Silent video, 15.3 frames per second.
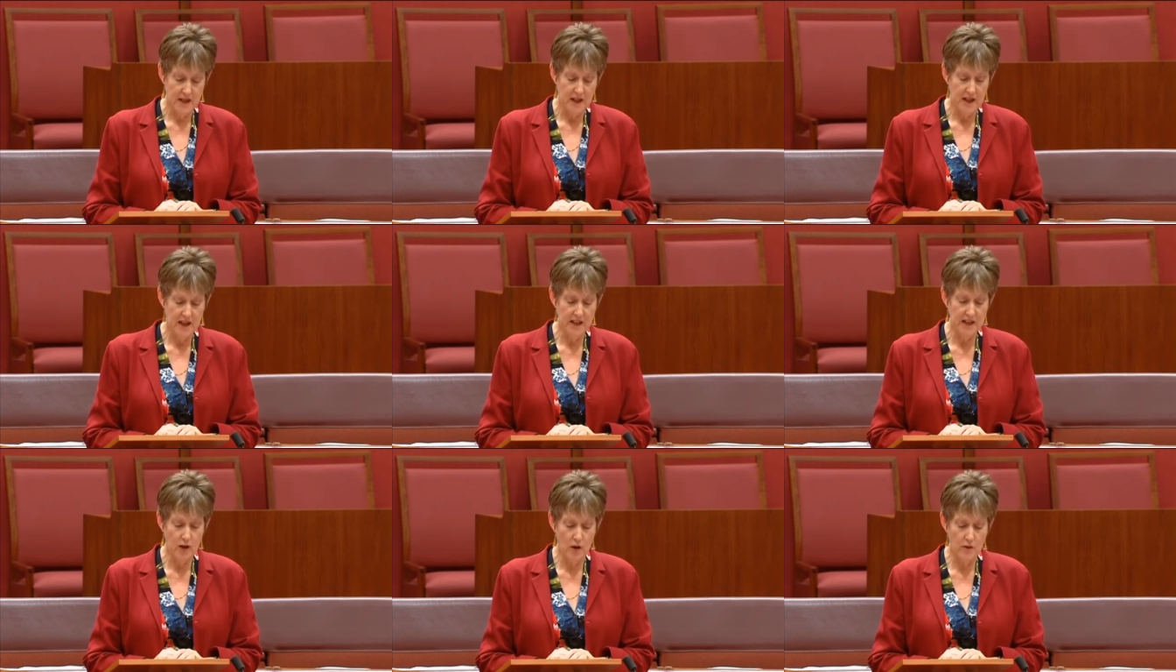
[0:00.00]

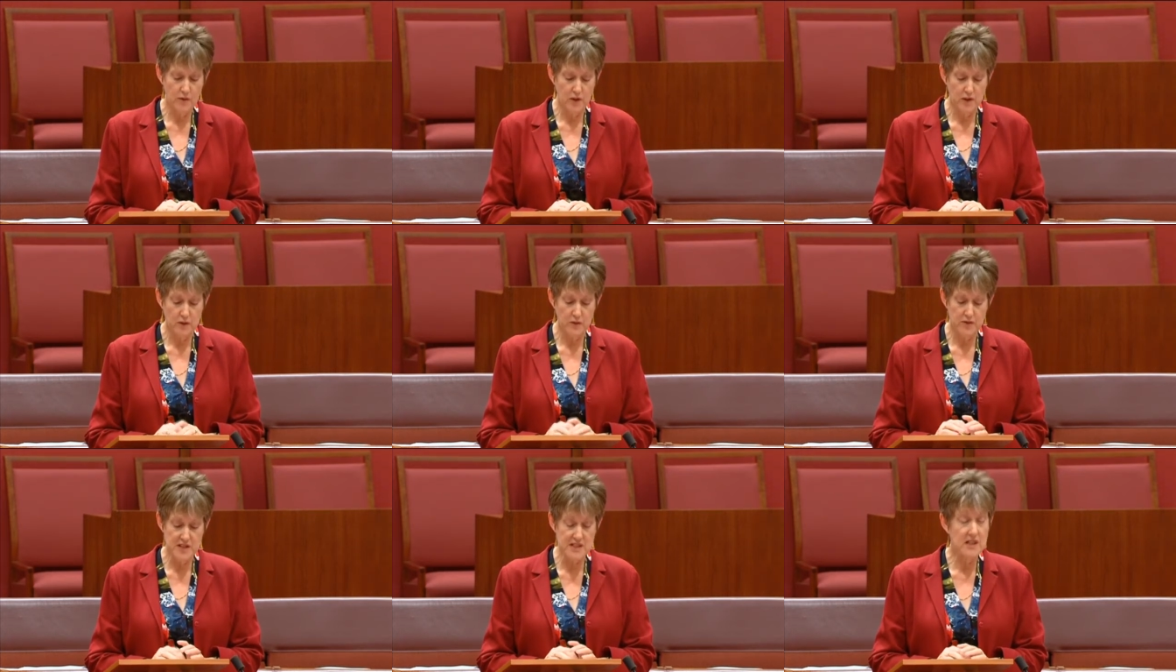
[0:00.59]
heading off on a
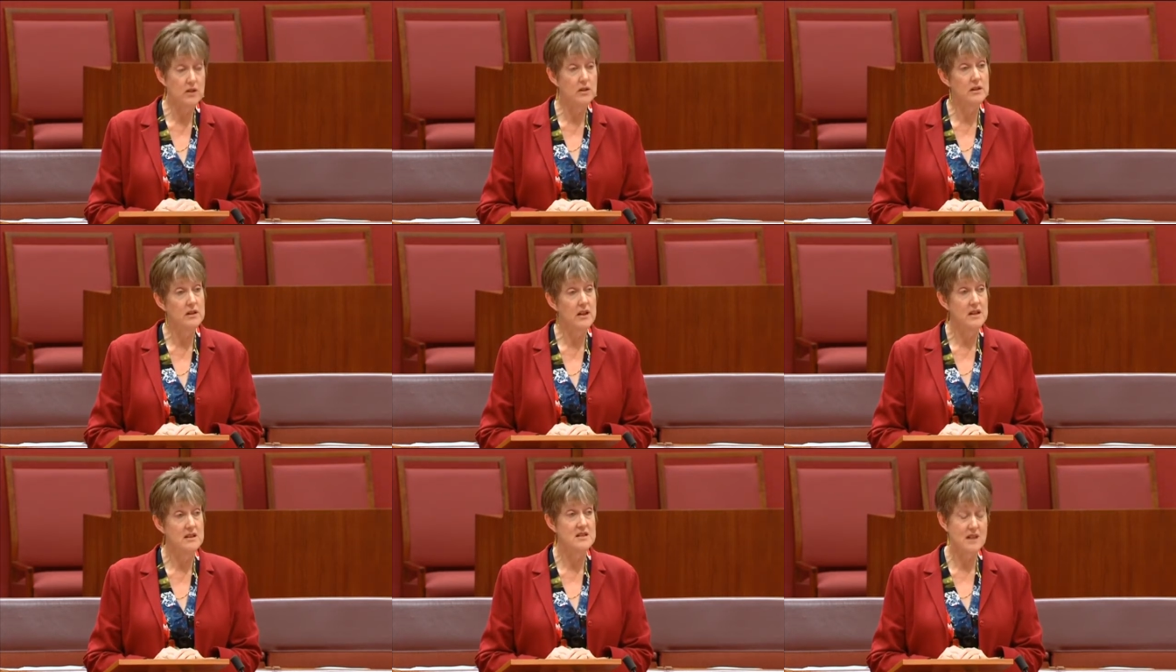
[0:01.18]

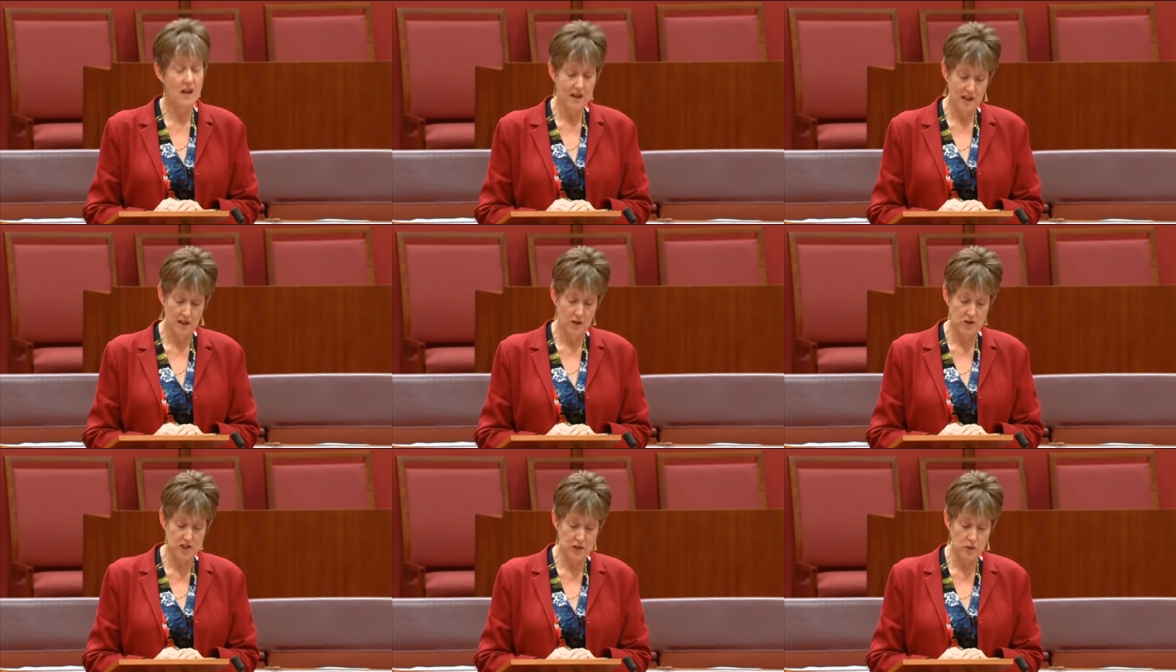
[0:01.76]
physical and
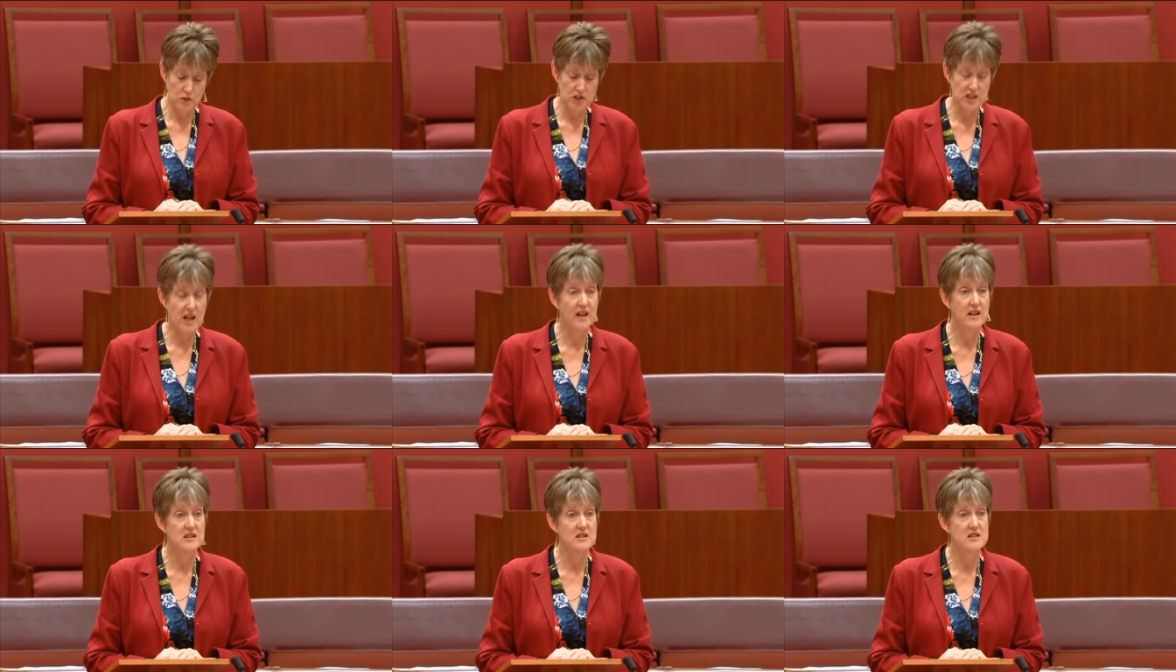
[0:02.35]
psychological
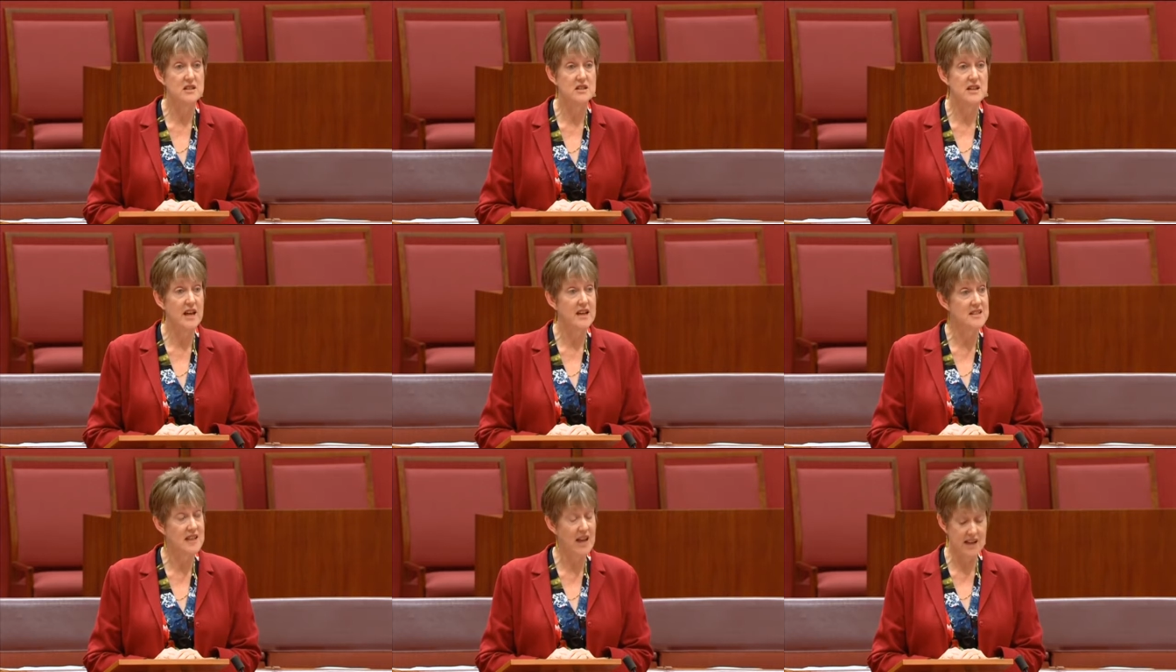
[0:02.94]
challenge that
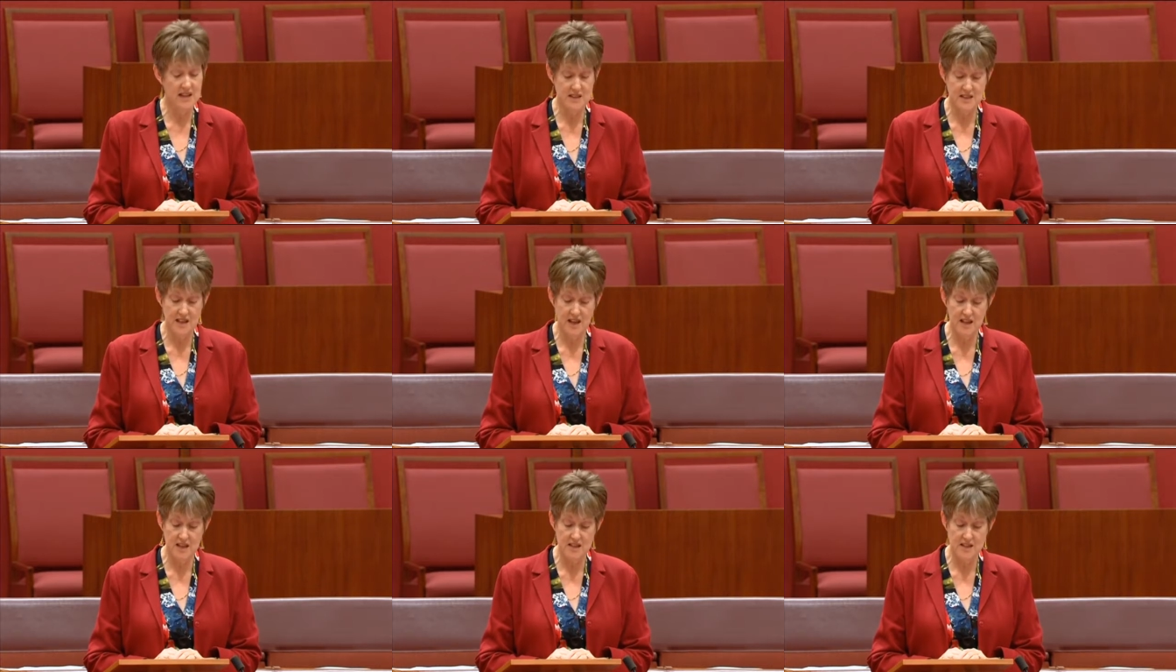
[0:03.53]
takes eight
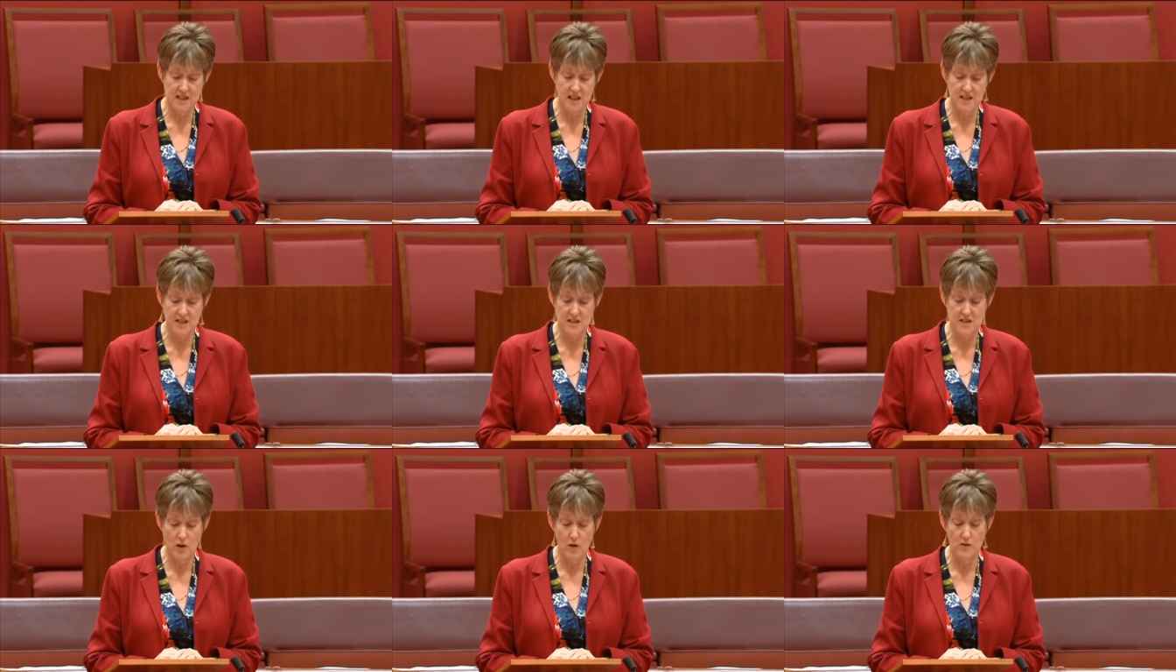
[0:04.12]
days and
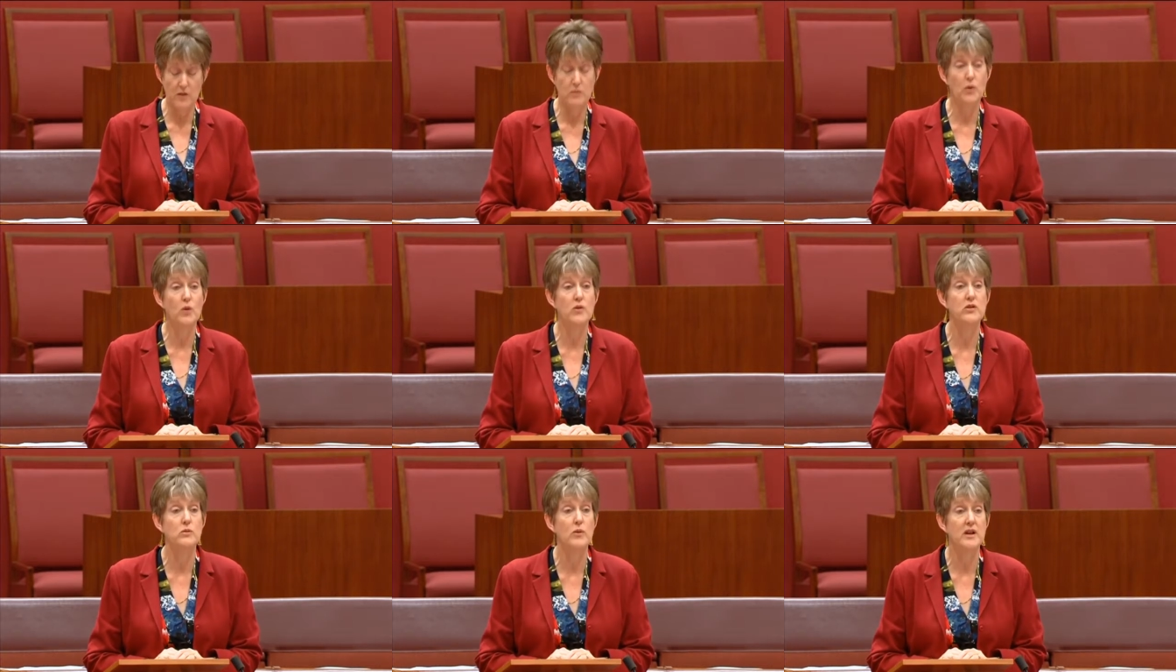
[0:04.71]
is over
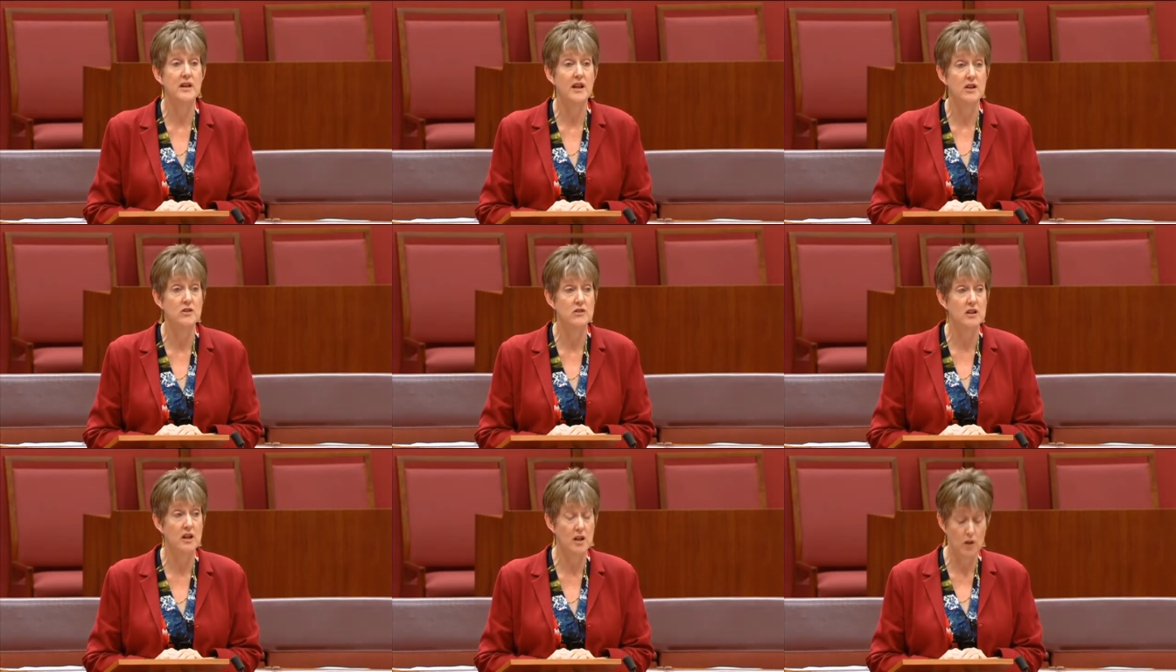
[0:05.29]
more than
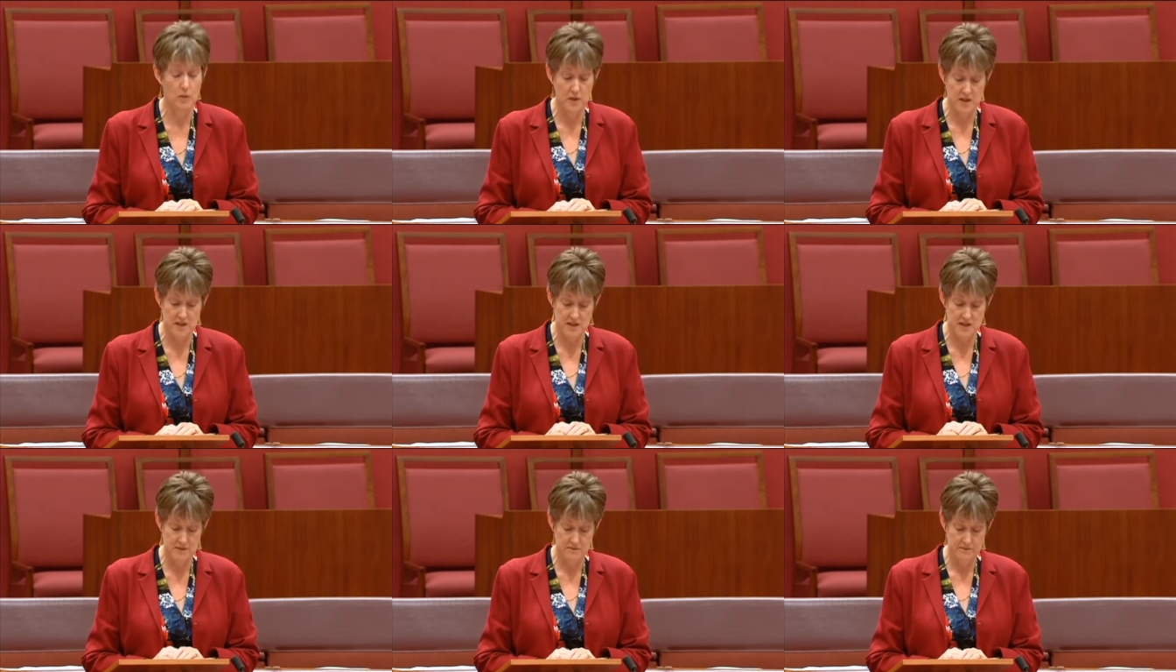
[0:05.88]
100
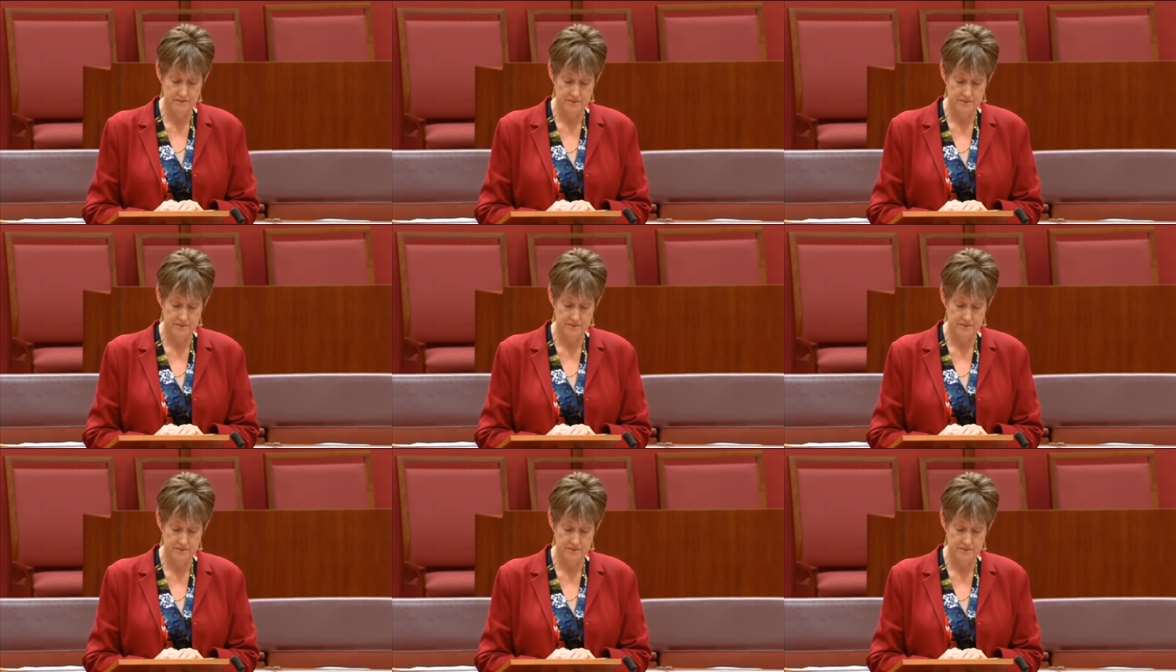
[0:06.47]
kilometres.